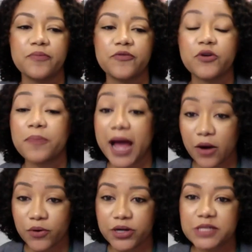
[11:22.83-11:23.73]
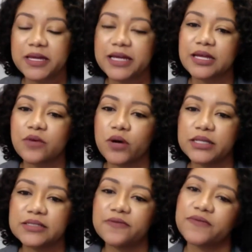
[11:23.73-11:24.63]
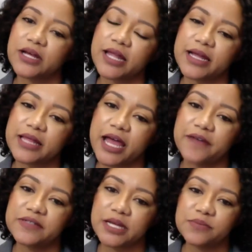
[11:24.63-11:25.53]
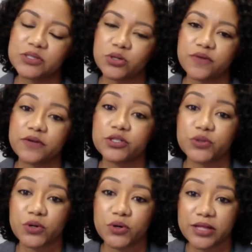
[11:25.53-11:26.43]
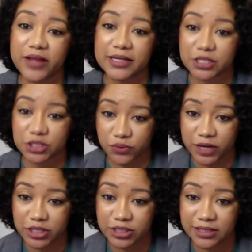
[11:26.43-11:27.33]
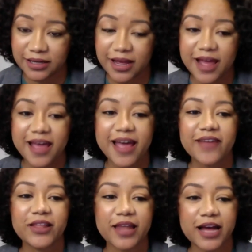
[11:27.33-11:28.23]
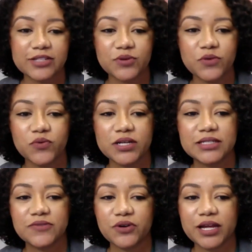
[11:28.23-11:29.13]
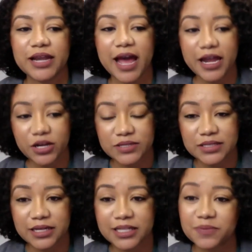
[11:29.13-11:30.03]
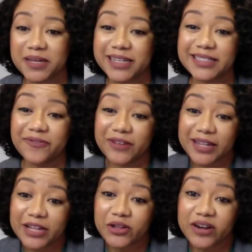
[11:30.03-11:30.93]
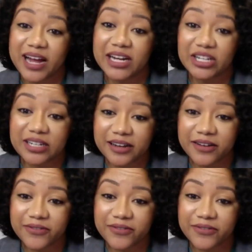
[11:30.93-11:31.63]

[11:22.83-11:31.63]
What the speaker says: For power, it's because they want to feel like they have some sort of control in that situation. And the last one was for inadequacy, is because they feel like they're not good enough.